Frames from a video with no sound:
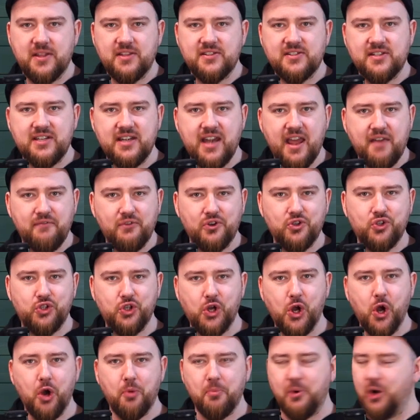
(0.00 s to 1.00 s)
but there's never
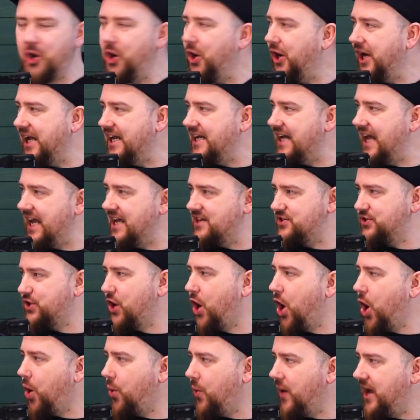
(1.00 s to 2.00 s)
showboating. It's
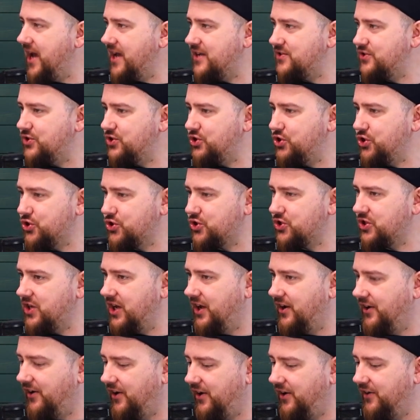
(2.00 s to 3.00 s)
always just
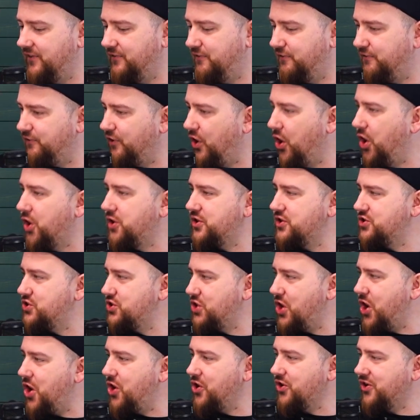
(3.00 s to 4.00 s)
for the
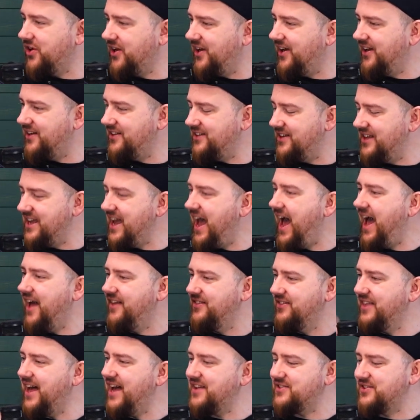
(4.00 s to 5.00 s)
song, and
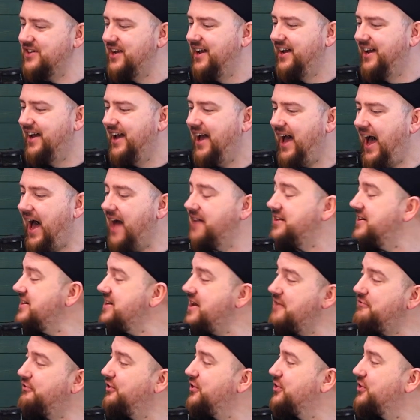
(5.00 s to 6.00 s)
I'd
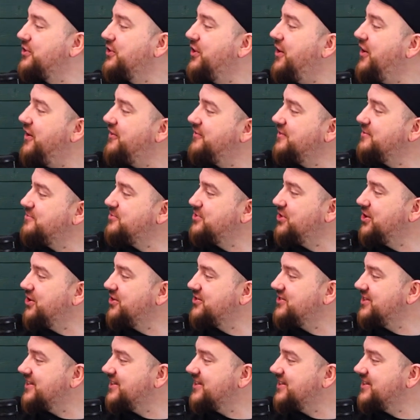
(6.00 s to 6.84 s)
never have thought of him, George.